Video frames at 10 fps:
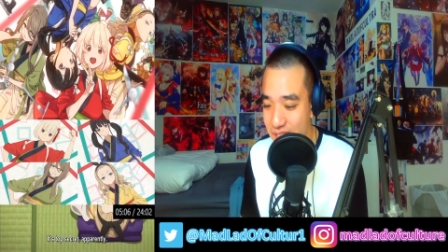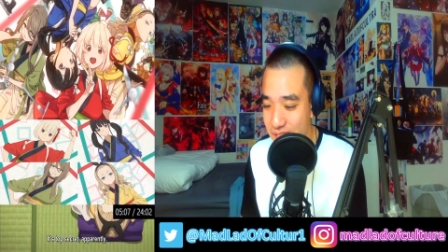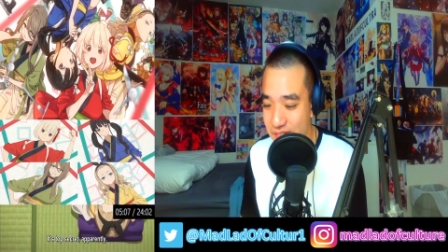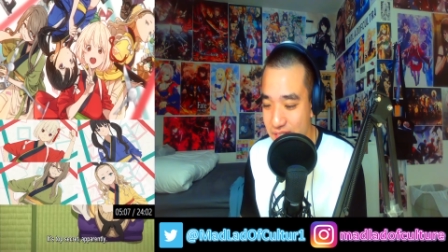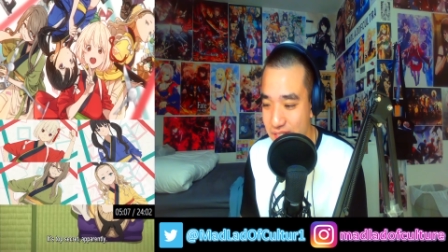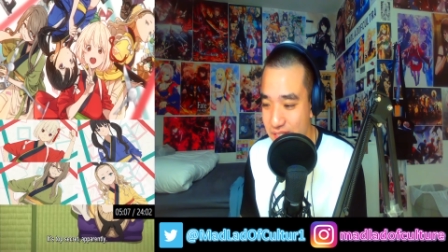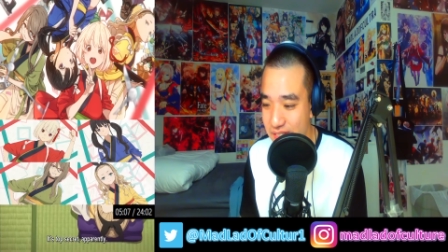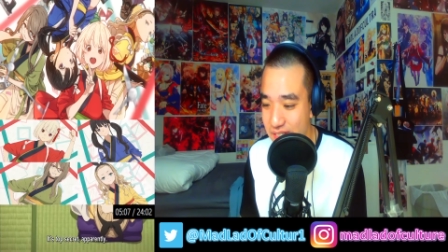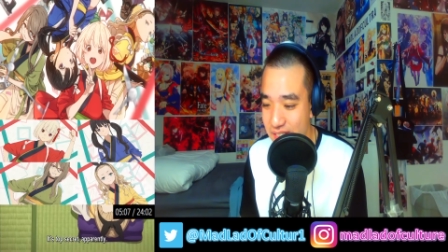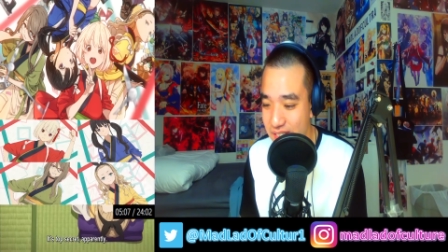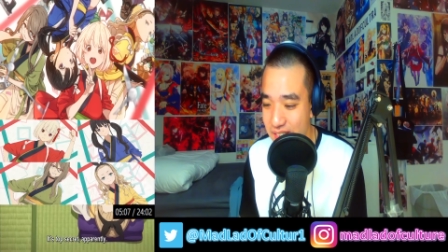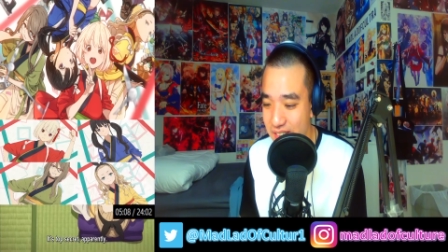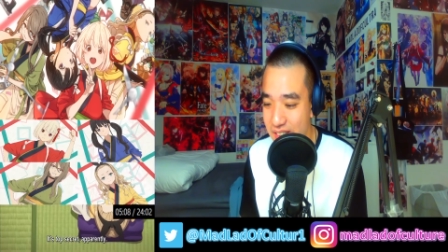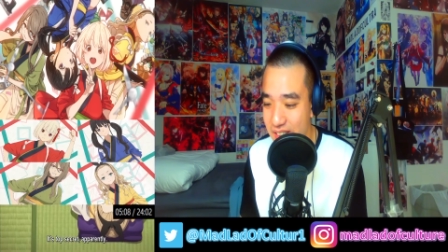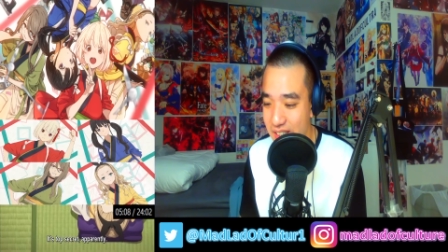Mm-hmm.
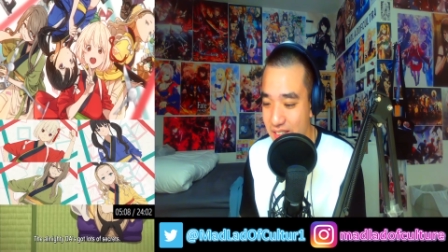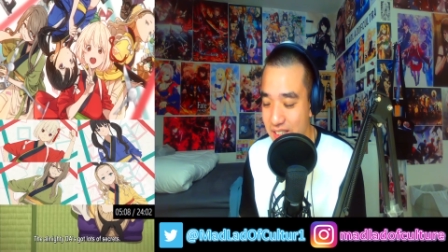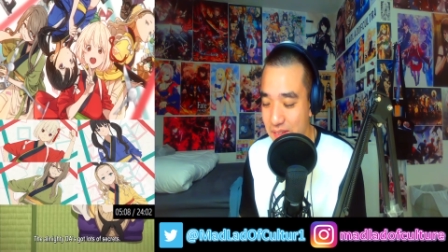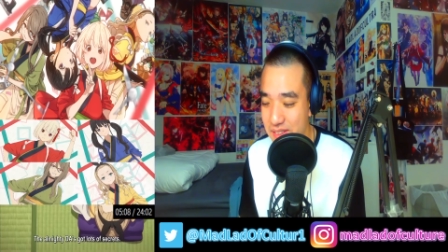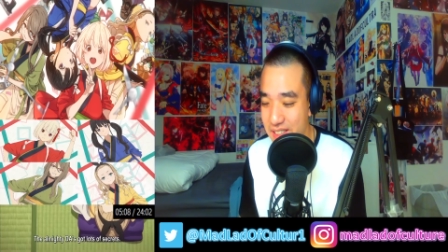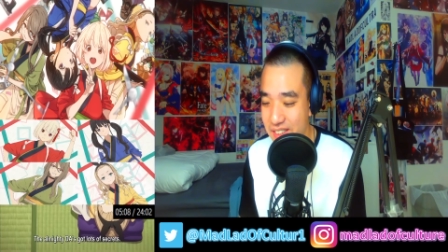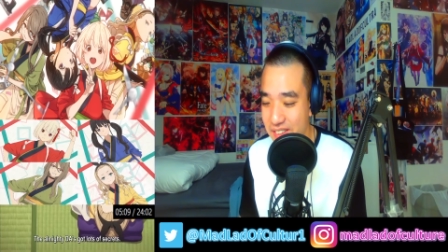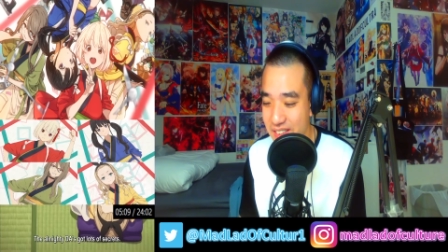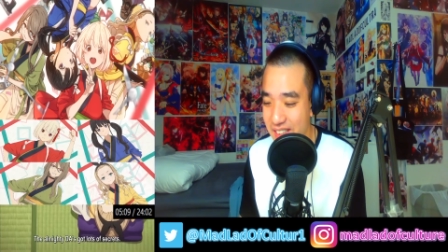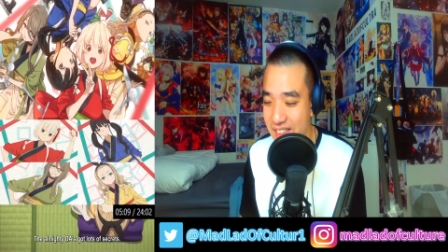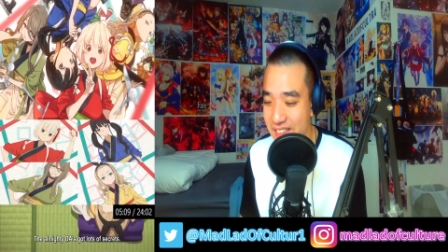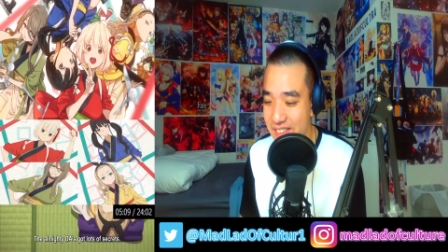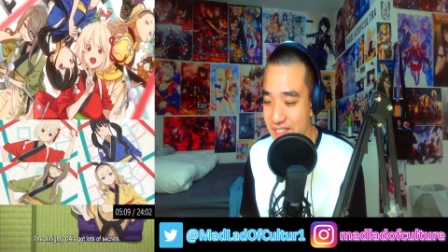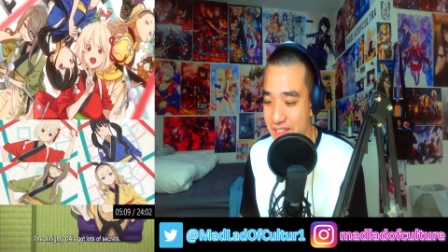Top secret, huh?